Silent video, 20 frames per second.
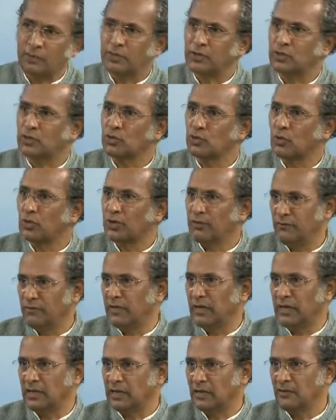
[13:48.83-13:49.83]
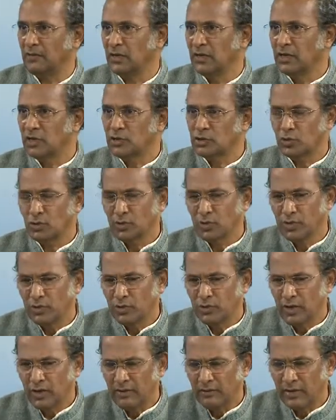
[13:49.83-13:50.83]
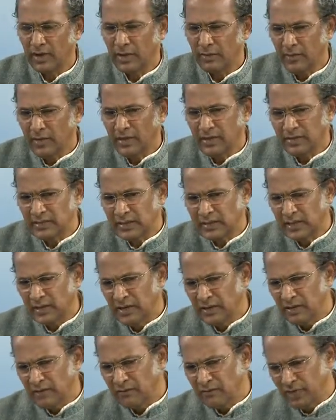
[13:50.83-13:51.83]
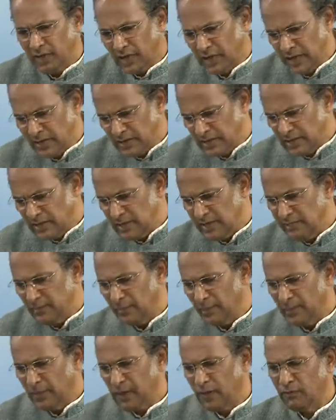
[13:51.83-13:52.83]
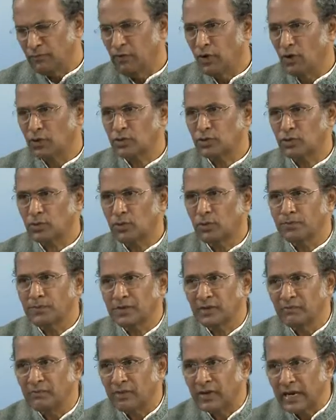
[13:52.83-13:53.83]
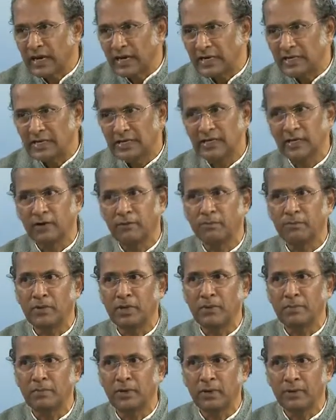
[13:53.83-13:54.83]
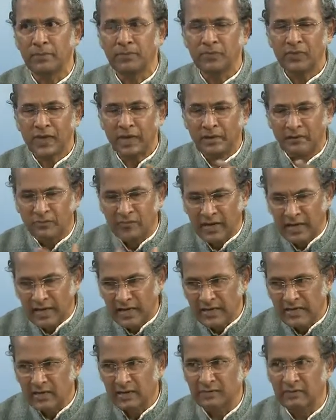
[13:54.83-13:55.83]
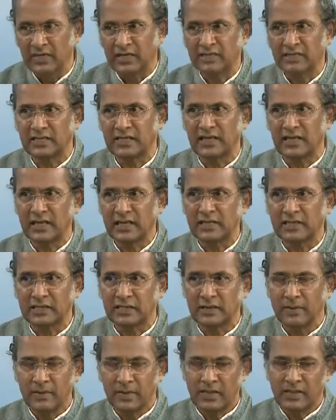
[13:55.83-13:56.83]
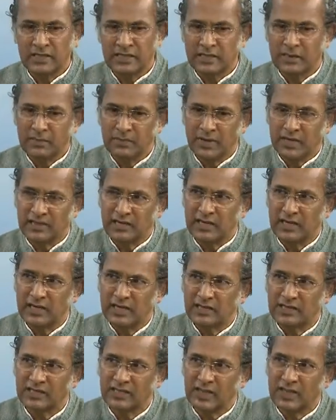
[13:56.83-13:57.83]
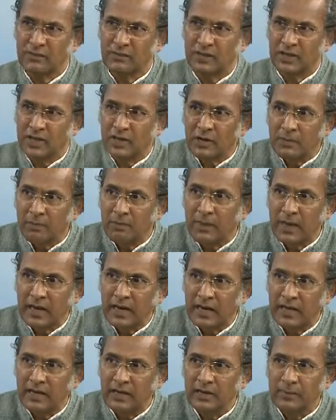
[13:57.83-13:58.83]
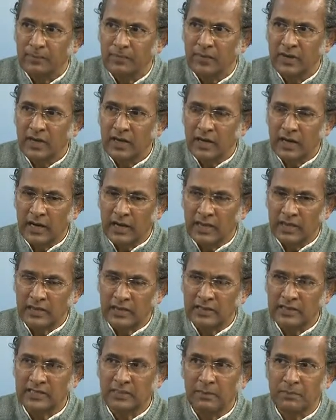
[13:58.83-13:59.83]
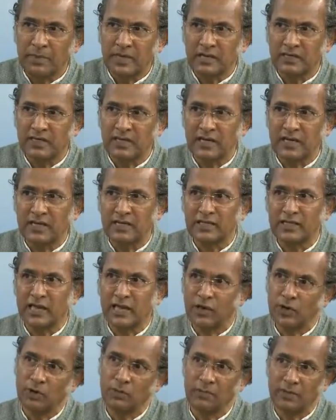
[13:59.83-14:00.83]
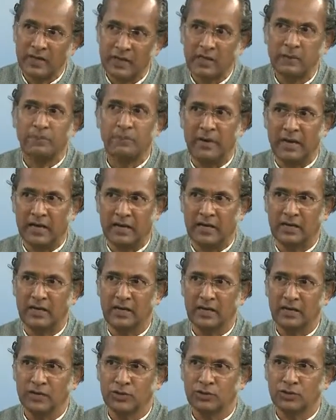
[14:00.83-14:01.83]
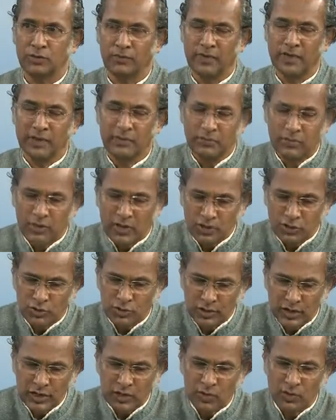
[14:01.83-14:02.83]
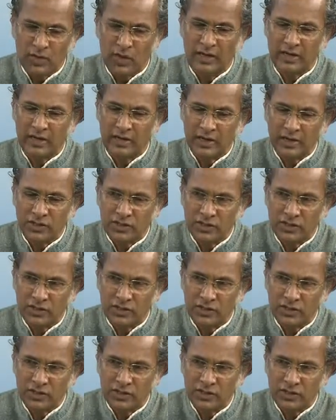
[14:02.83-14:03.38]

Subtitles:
be so effective. So you have amazing variety of horoscopes and variety of people and variety of destinies. Some destinies can be repaired and some destinies cannot be repaired. So we have to actually look at each